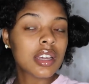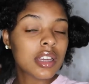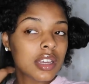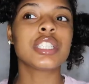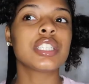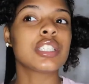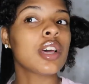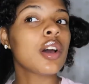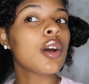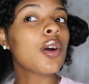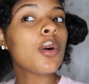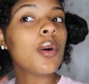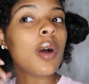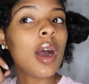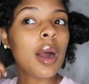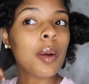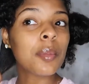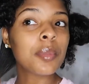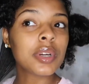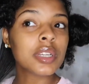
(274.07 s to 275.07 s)

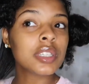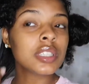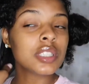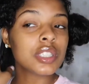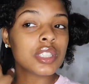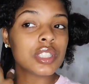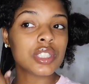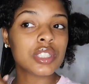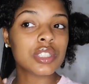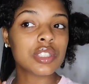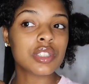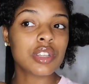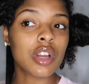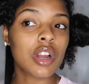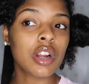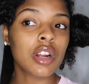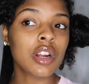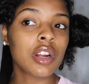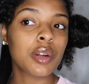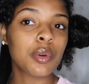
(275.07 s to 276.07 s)
So I'm gonna
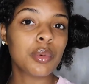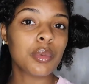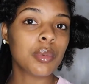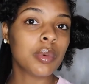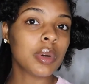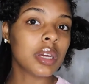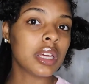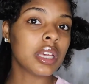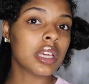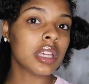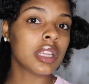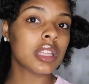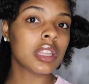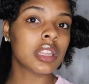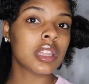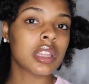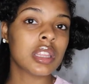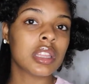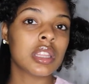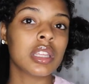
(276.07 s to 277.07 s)
start with,
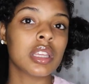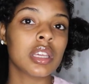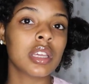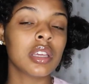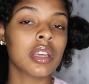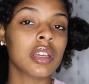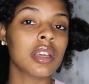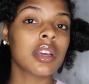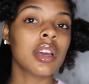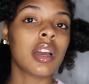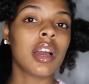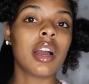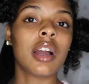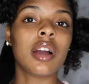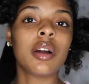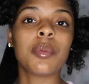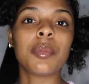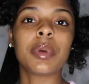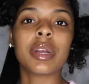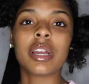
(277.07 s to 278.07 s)

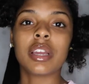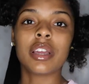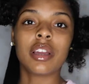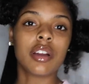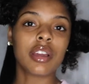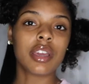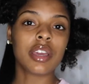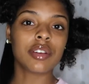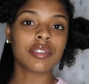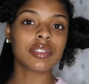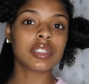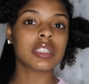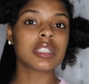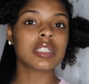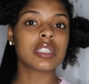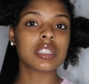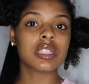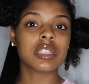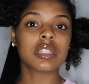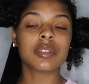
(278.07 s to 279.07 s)
oh my god, y'all can't really
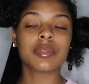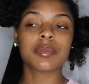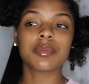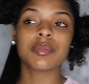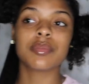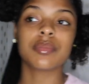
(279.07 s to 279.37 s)
see.